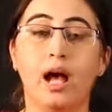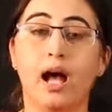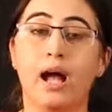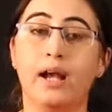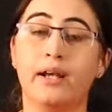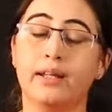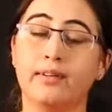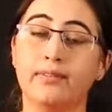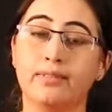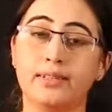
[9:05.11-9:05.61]

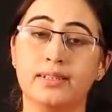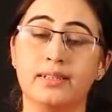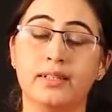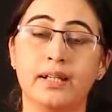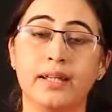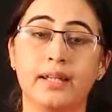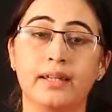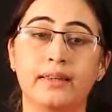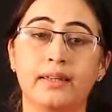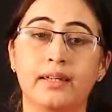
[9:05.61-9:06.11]
And if
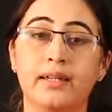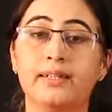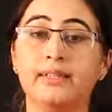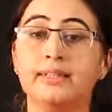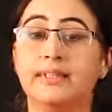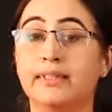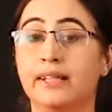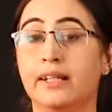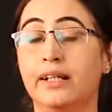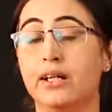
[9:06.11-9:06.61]
certain
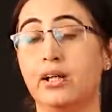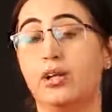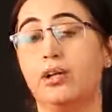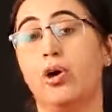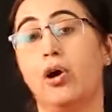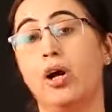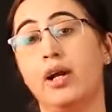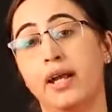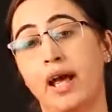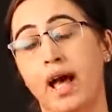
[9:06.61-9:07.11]
things did
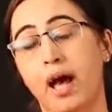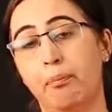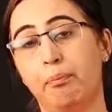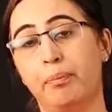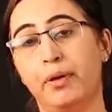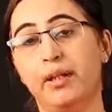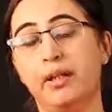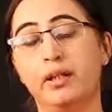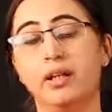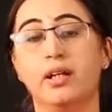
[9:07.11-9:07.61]
not
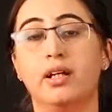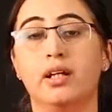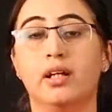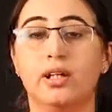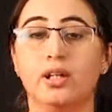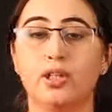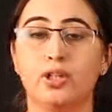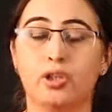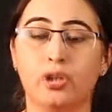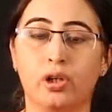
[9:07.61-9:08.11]
happen,
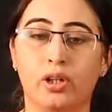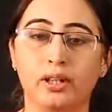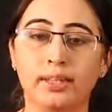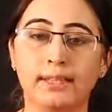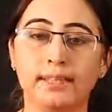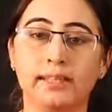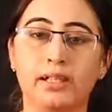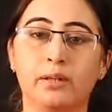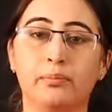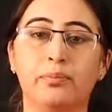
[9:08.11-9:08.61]

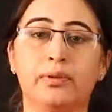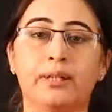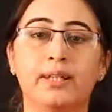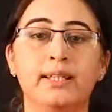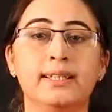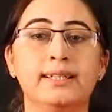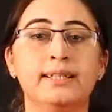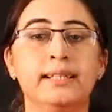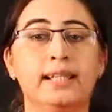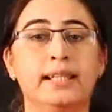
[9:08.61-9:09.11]
insurance
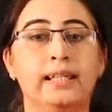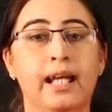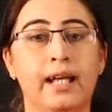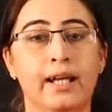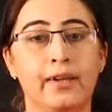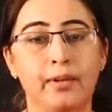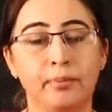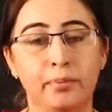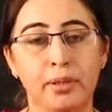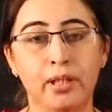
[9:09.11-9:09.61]
company is
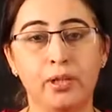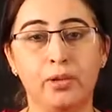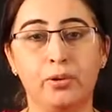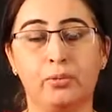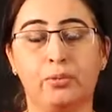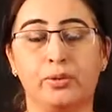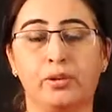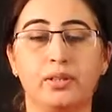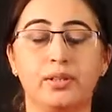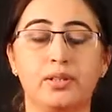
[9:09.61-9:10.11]
liable
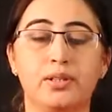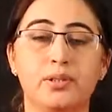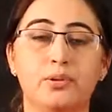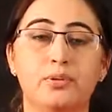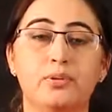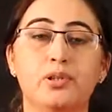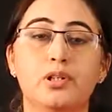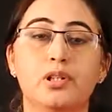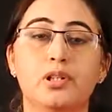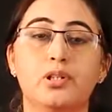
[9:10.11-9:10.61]
towards
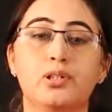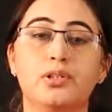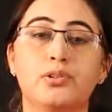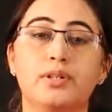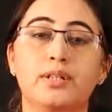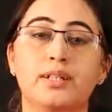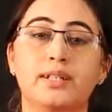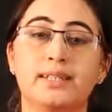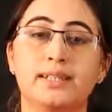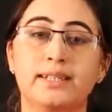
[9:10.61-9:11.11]
you. So
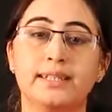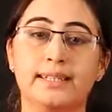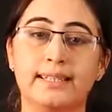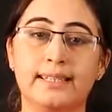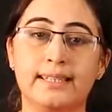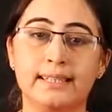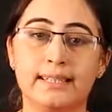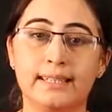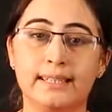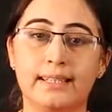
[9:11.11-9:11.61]
it is
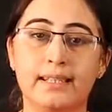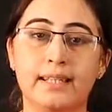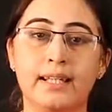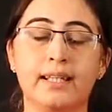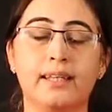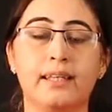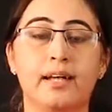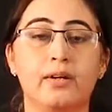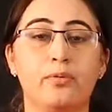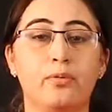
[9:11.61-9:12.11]

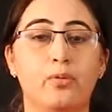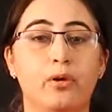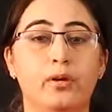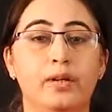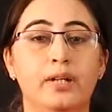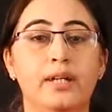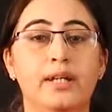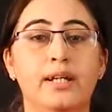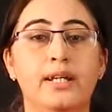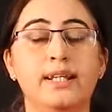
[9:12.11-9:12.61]
necessary that
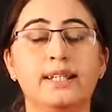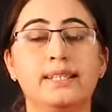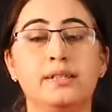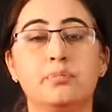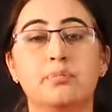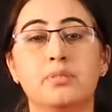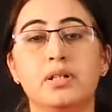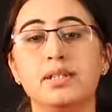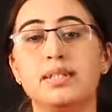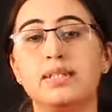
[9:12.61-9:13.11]
warranties
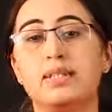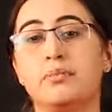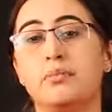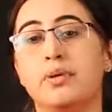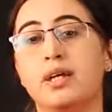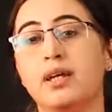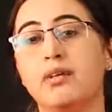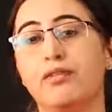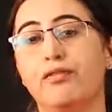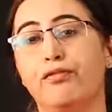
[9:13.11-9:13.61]
must
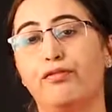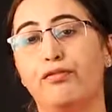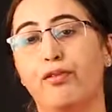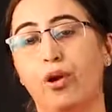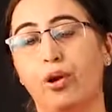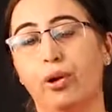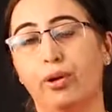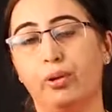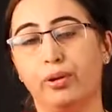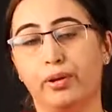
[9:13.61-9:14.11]
be
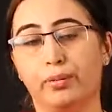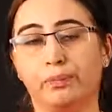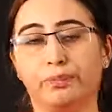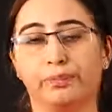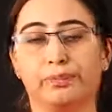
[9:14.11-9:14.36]
followed.